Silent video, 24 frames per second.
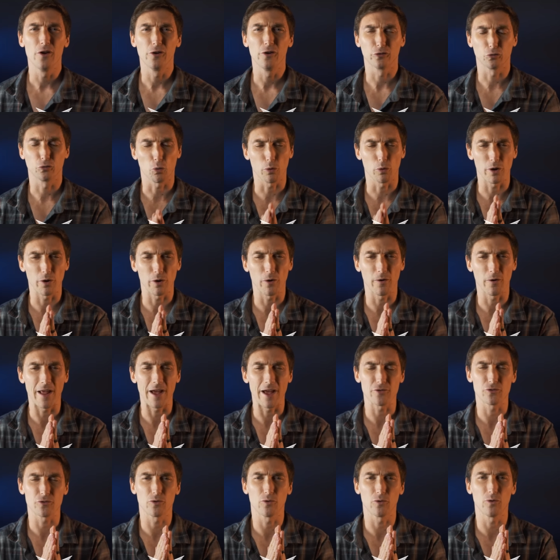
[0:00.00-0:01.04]
Sword
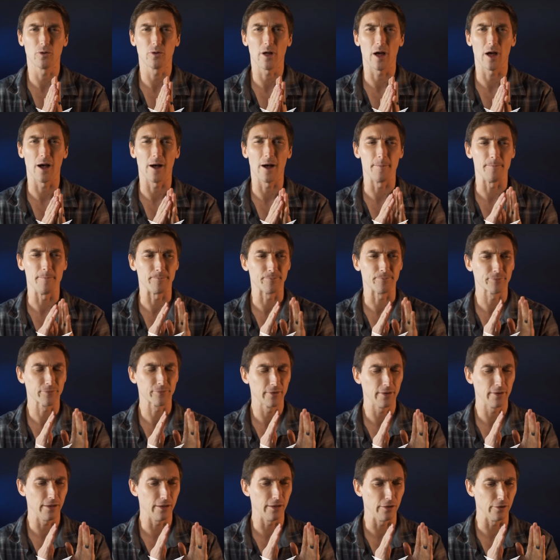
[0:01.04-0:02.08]
International
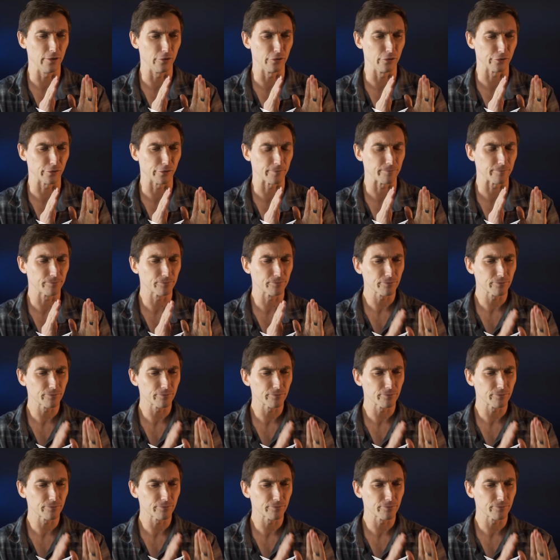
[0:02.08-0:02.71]
is